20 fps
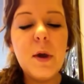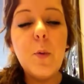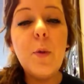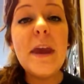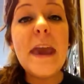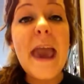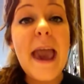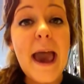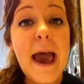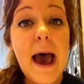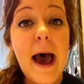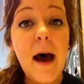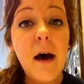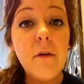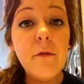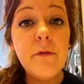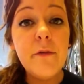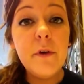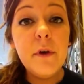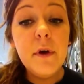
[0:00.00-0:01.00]
we
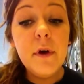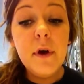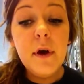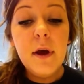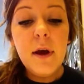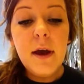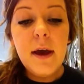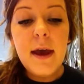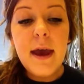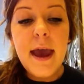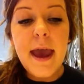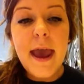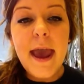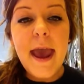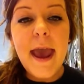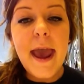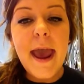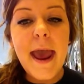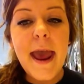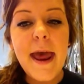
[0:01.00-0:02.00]
have,
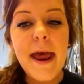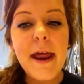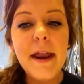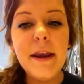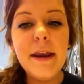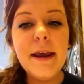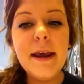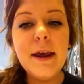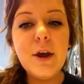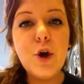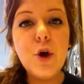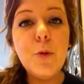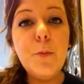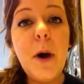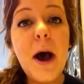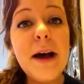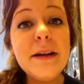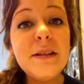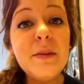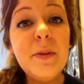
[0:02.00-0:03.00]
and it
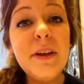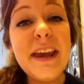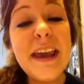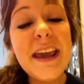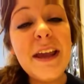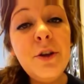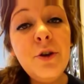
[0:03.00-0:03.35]
could possibly